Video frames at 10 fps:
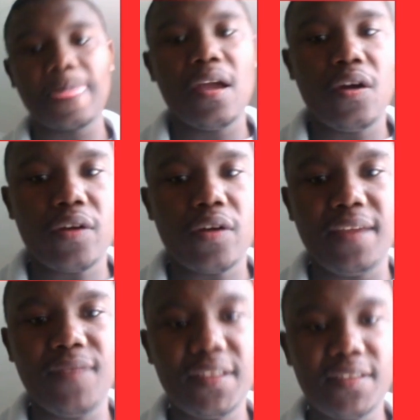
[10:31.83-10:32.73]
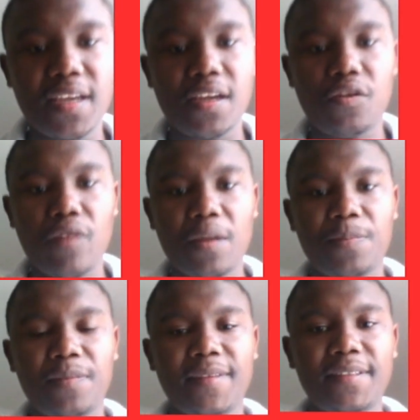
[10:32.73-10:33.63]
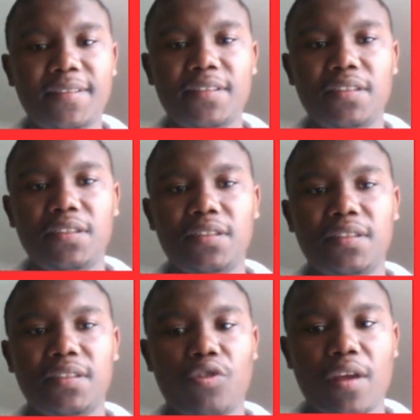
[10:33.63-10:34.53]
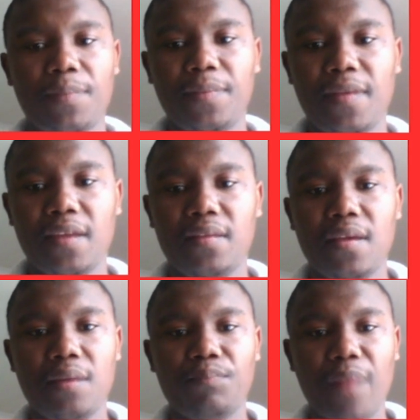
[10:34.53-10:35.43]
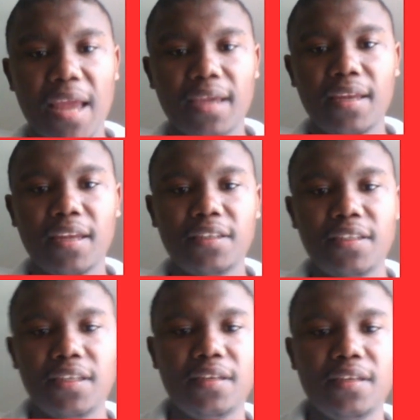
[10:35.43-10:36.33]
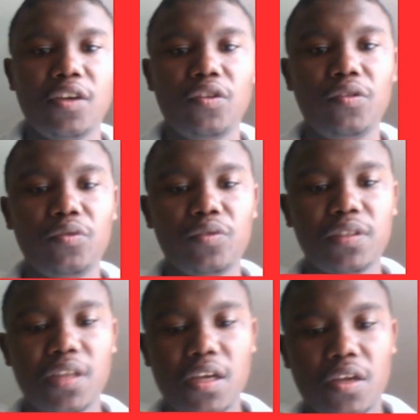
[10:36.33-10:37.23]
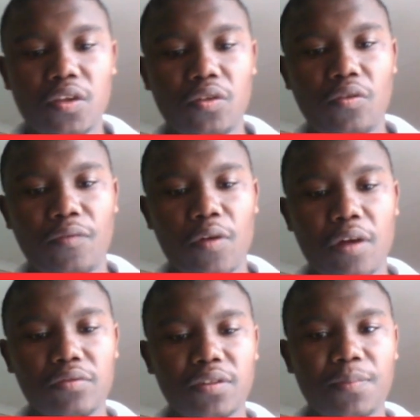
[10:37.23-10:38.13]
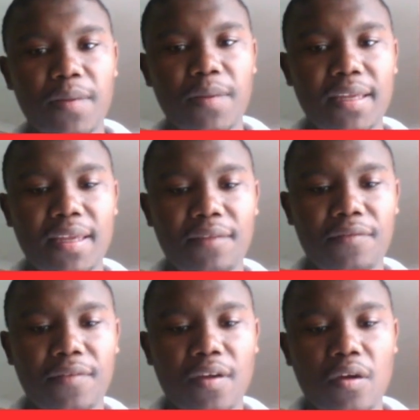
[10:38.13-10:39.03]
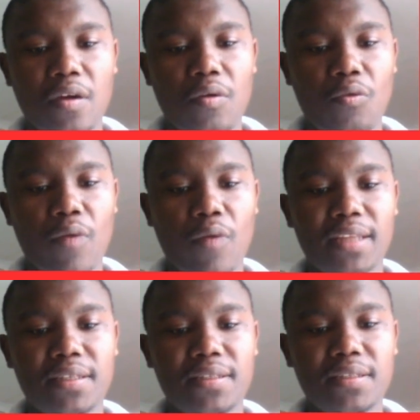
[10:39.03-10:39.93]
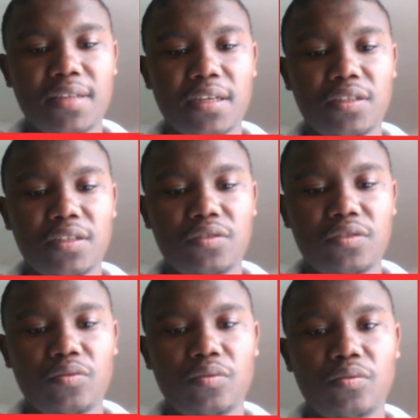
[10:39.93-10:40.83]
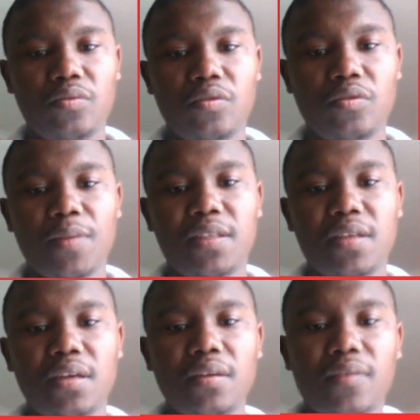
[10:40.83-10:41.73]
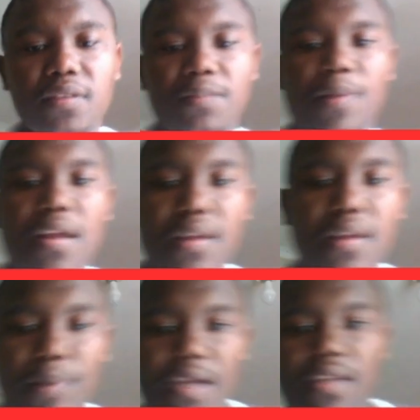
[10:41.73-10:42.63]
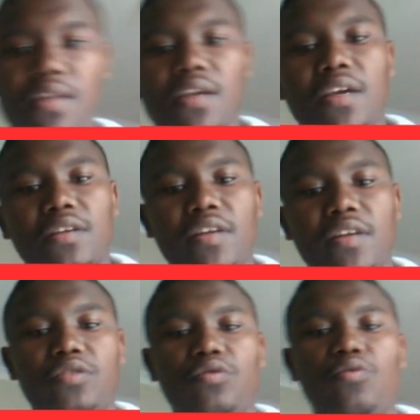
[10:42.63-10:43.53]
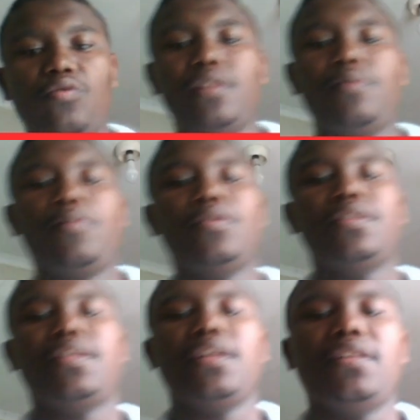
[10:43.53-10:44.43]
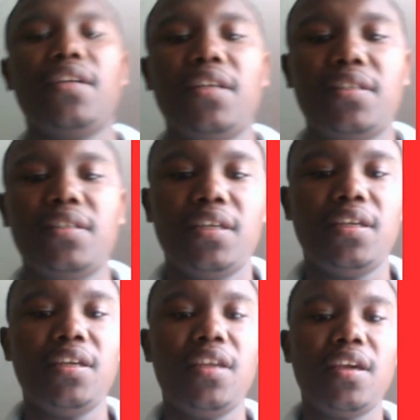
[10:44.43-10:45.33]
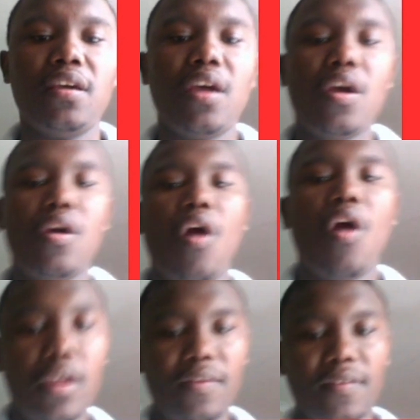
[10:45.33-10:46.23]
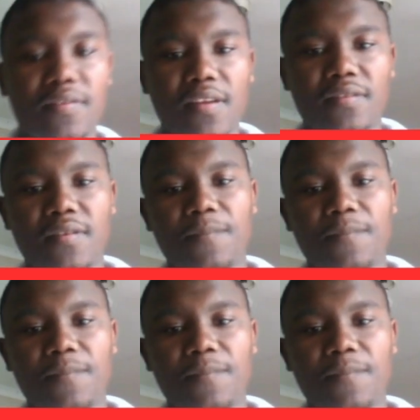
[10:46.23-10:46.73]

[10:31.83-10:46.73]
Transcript: Okay, in this second trap, this is a trap that black can actually use, for counterplay if white decides to commit this blunder by trying to ruin the pawn structure and taking here in the center,